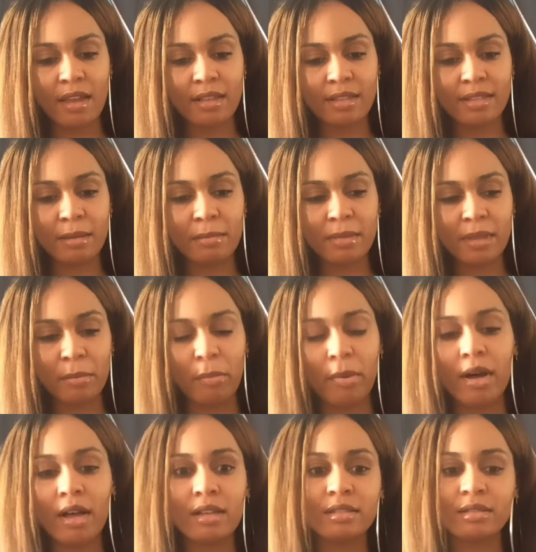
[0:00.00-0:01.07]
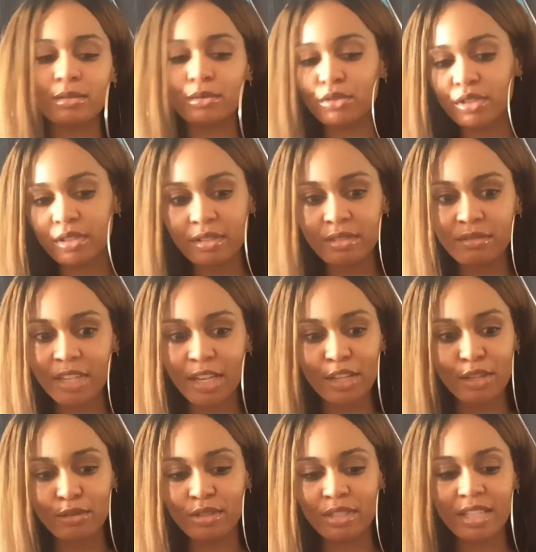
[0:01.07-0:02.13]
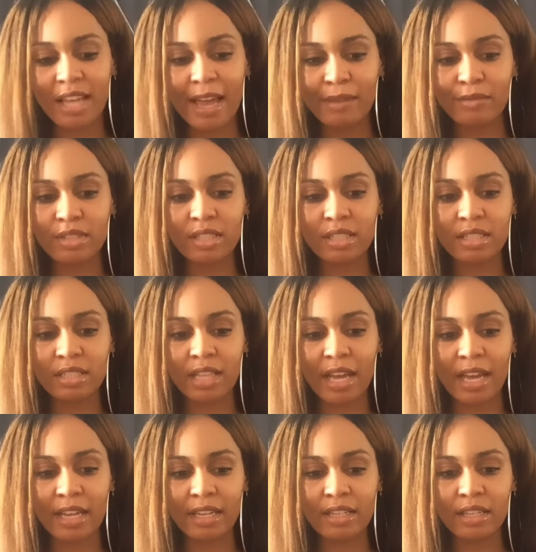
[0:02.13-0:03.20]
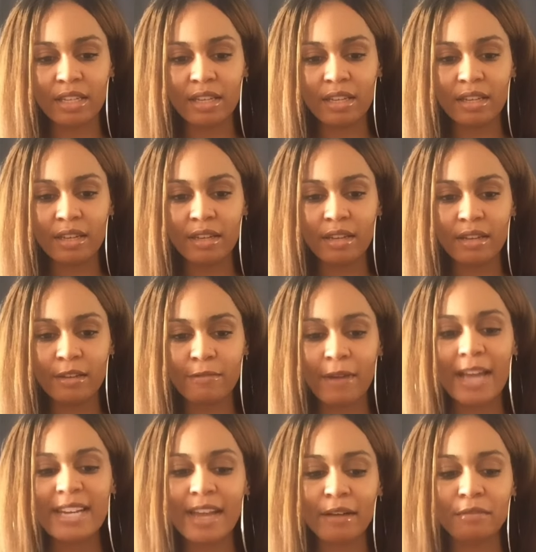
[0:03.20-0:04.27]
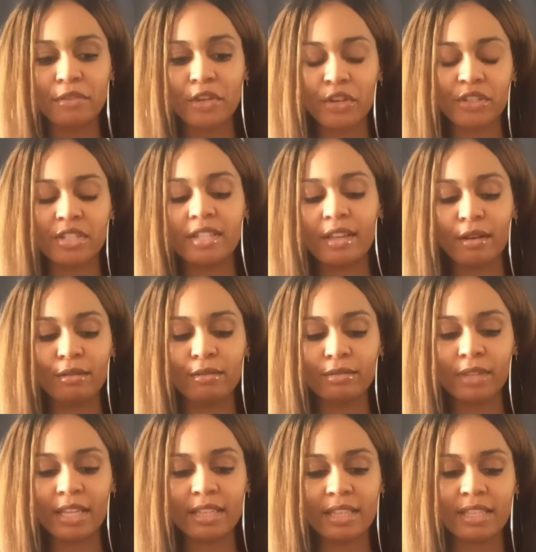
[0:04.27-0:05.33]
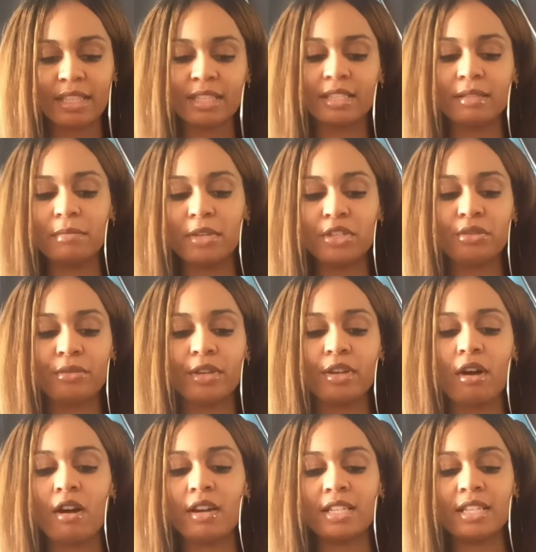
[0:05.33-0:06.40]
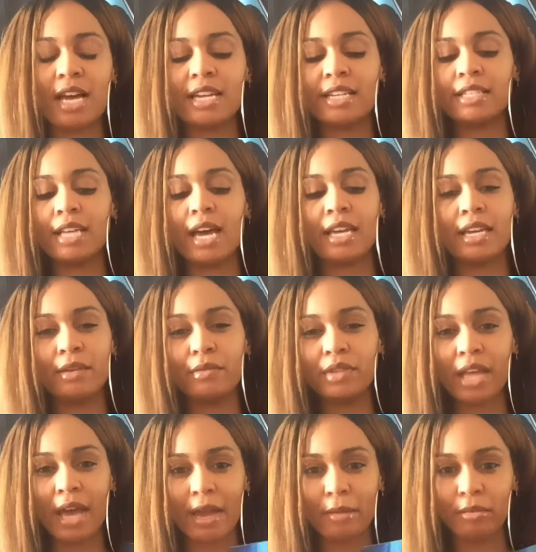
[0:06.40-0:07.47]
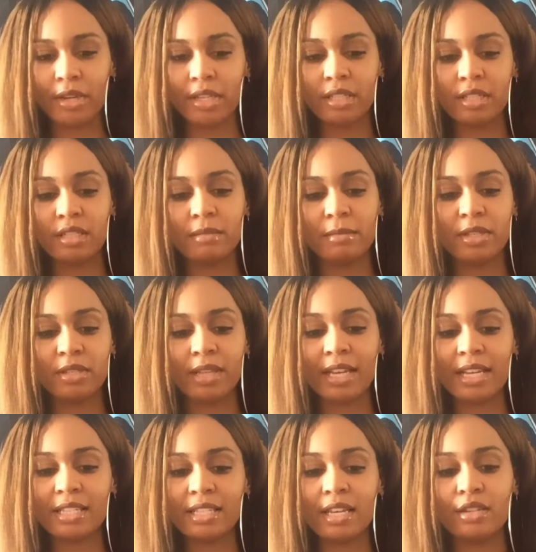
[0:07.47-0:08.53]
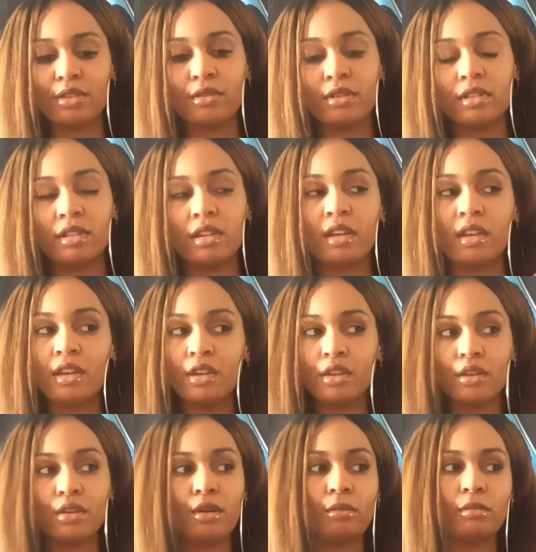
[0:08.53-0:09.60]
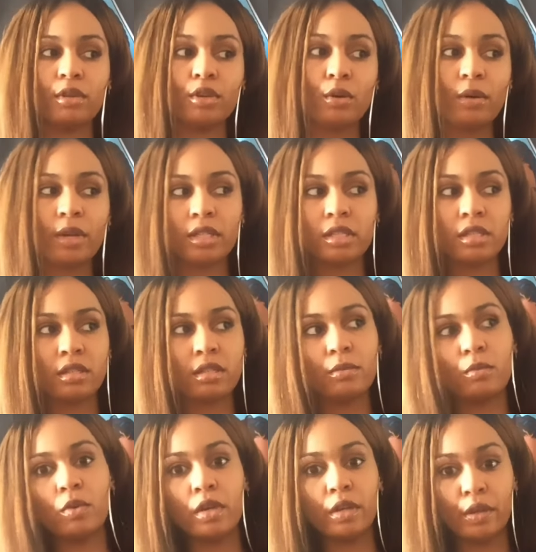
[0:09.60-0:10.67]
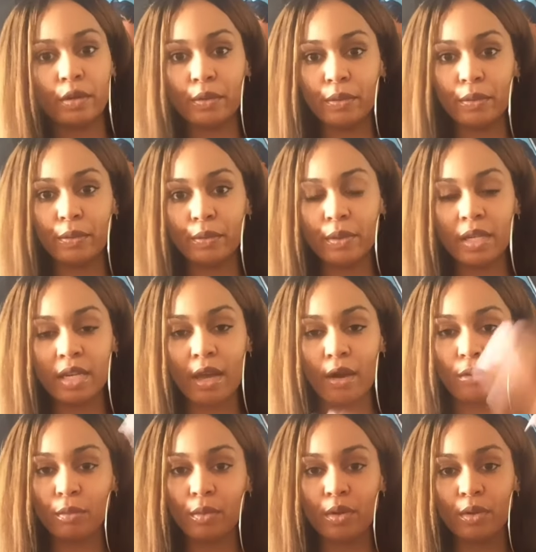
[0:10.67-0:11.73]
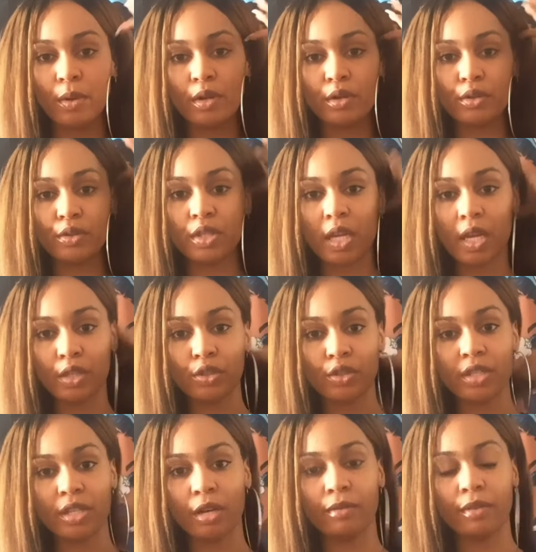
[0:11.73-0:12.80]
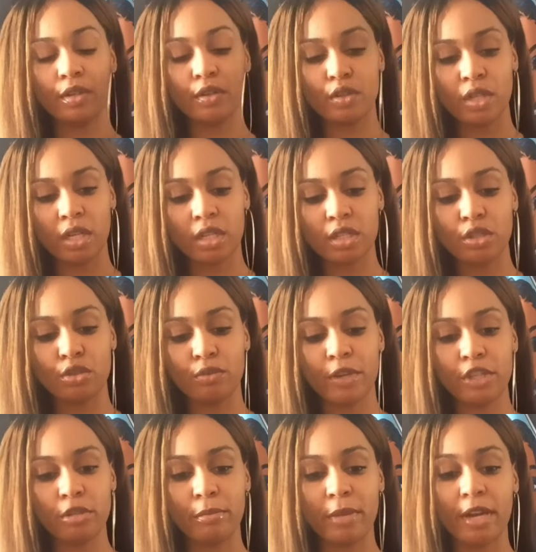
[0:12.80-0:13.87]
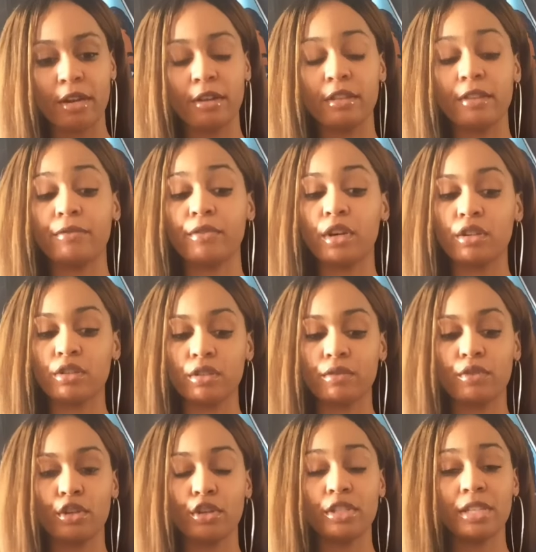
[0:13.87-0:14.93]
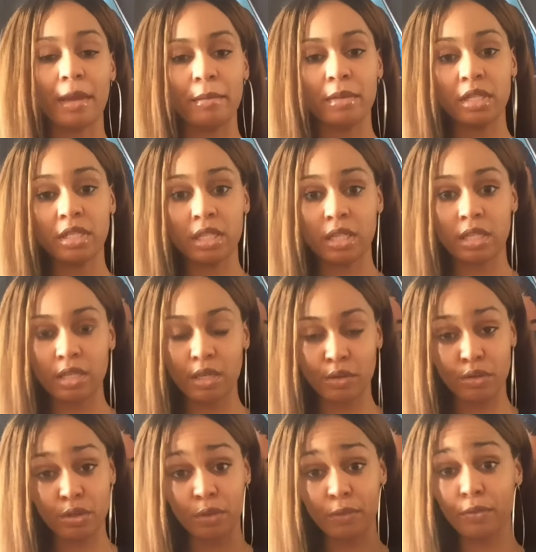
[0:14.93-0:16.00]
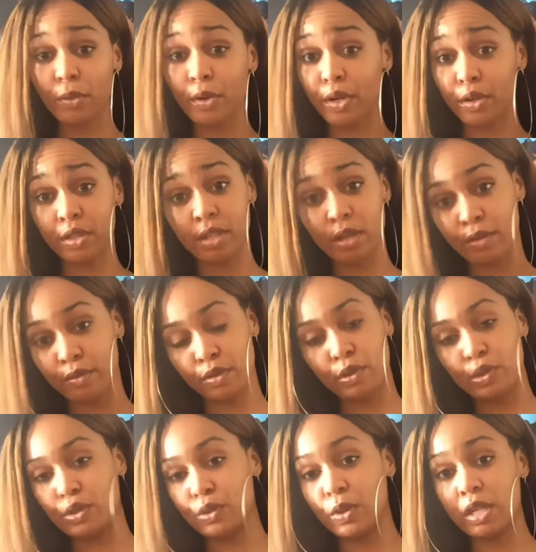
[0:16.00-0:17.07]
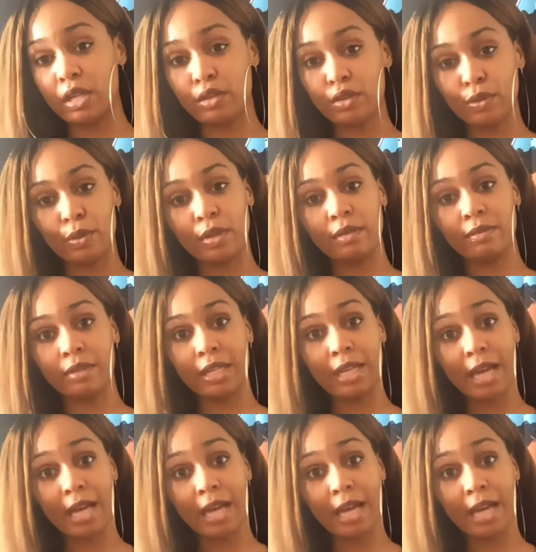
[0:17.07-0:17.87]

something puzzles you and you just have to like find out for yourself. Like this mystery card is kind of tying in with the high priestess to me. So like I said, you could, you know, be going to someone who can help you understand yourself, understand the situation better. And then for others of you, you're tapping into this energy for yourself so that you can intuitively